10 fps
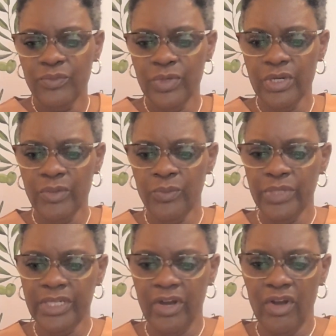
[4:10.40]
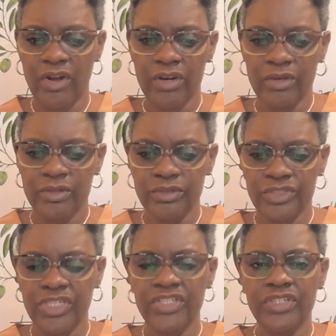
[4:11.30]
where we are
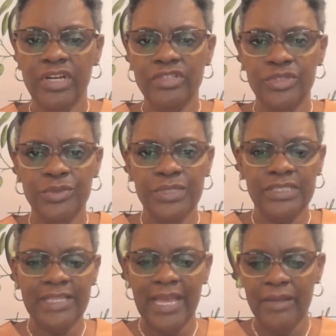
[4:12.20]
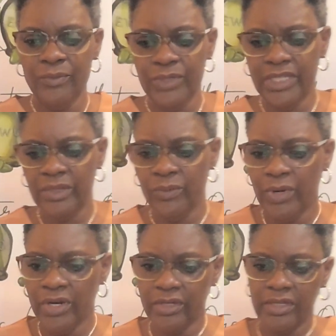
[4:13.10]
teaching our students that we
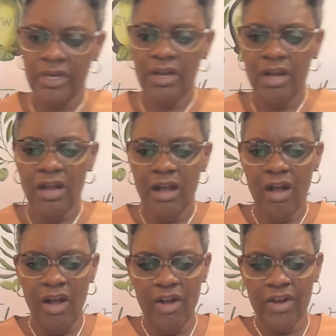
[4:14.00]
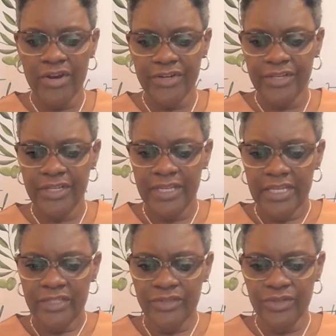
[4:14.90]
can work hard.
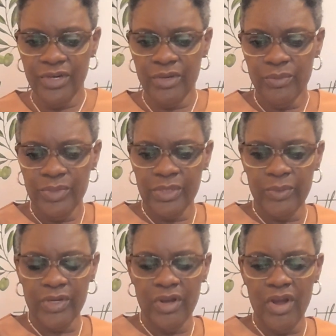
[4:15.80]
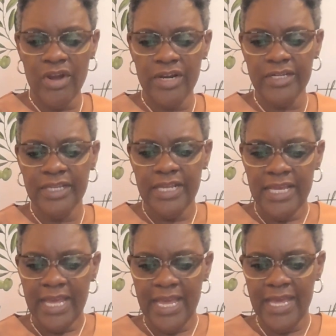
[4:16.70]
We can work hard,
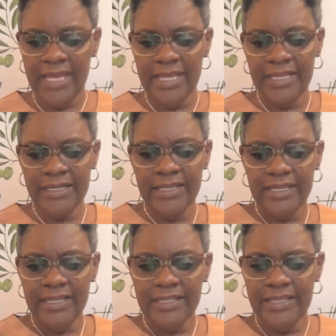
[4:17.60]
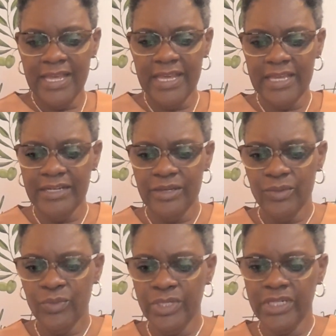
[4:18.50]
and
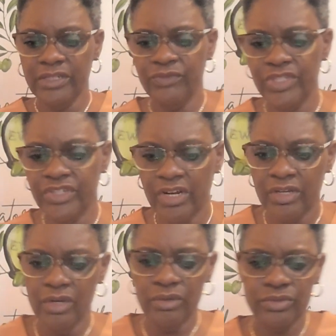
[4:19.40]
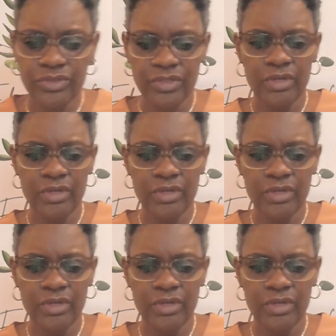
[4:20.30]
then we could reach our goals,